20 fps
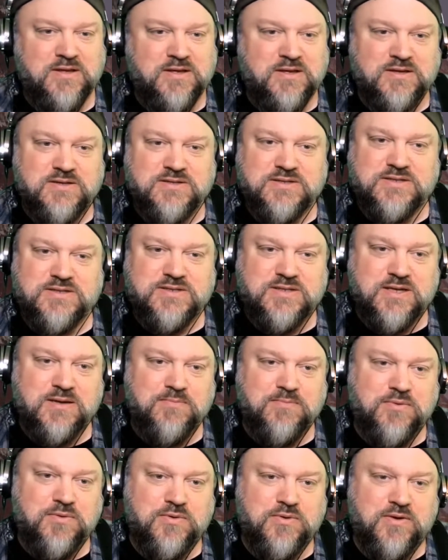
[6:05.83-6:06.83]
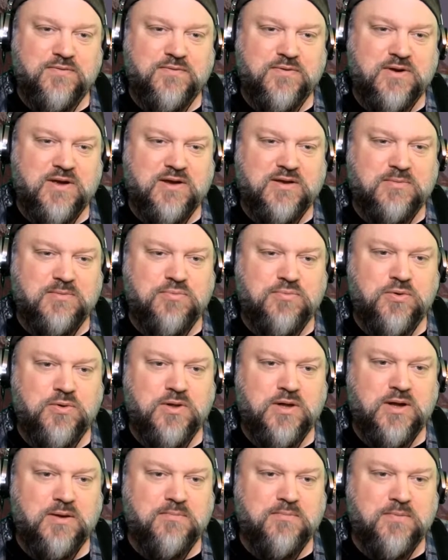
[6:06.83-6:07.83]
Simple. I forgot to pull
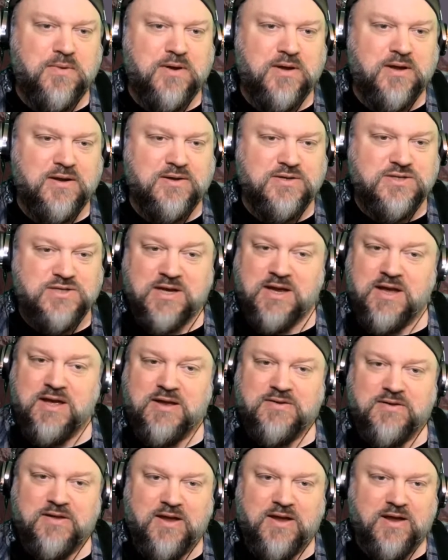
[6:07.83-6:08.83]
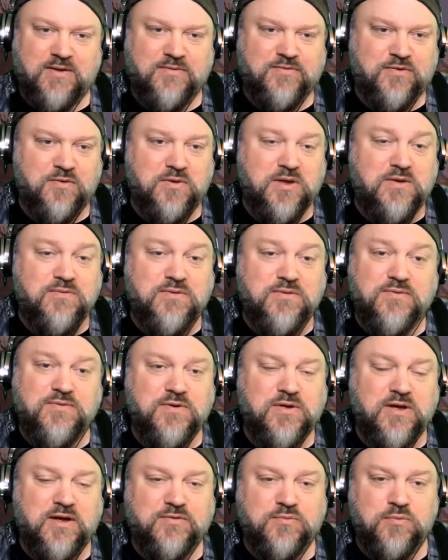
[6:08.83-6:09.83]
up my chat. So even if you
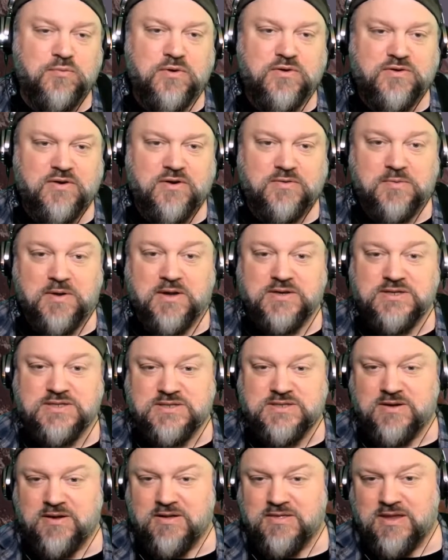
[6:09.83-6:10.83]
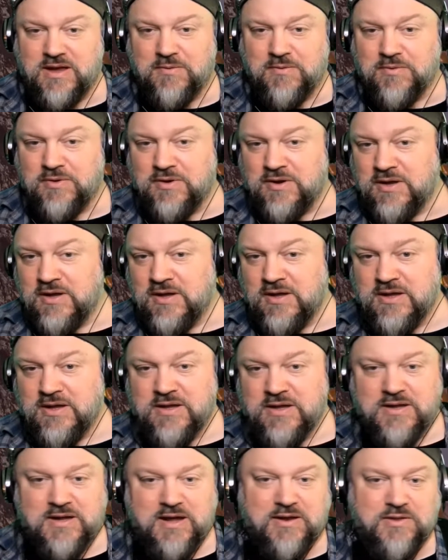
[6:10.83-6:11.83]
guys want to talk to me, I just caught that one
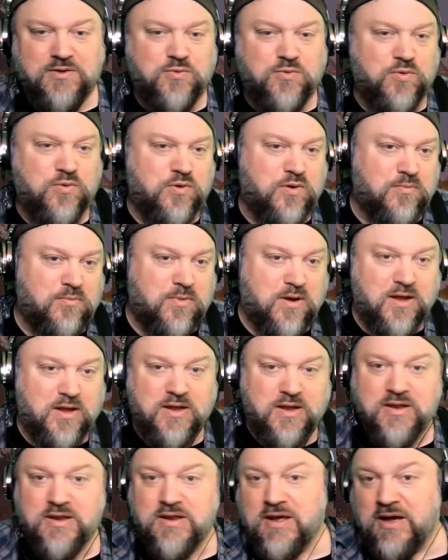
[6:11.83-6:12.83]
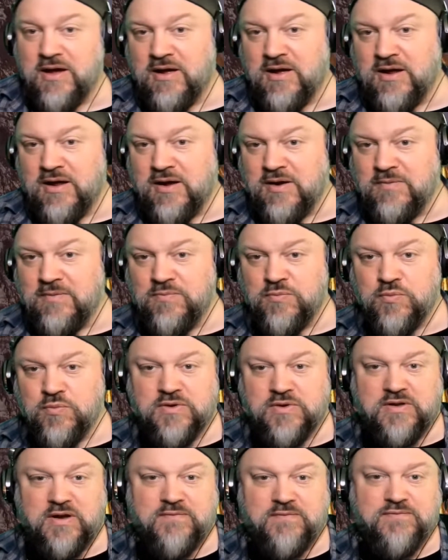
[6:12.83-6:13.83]
out of the corner of my eye
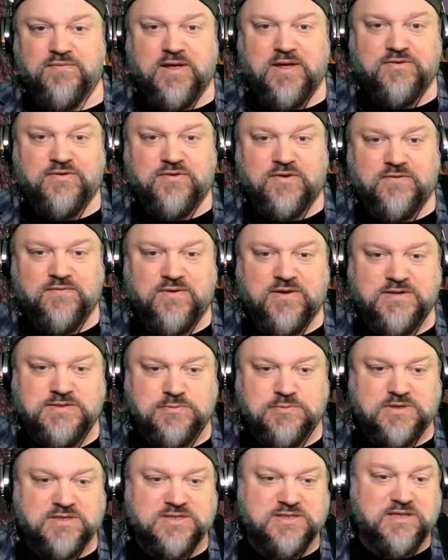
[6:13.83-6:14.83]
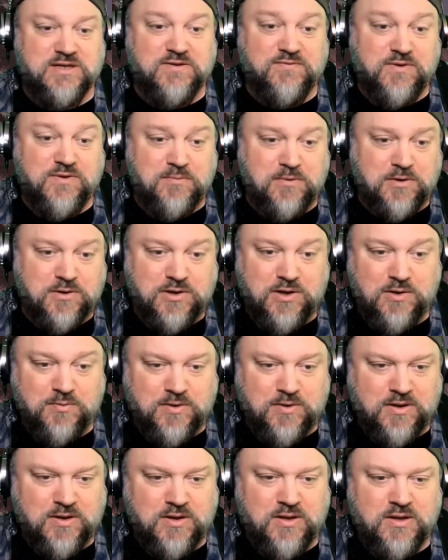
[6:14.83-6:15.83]
when I flashed on Facebook to see if anybody could hear me.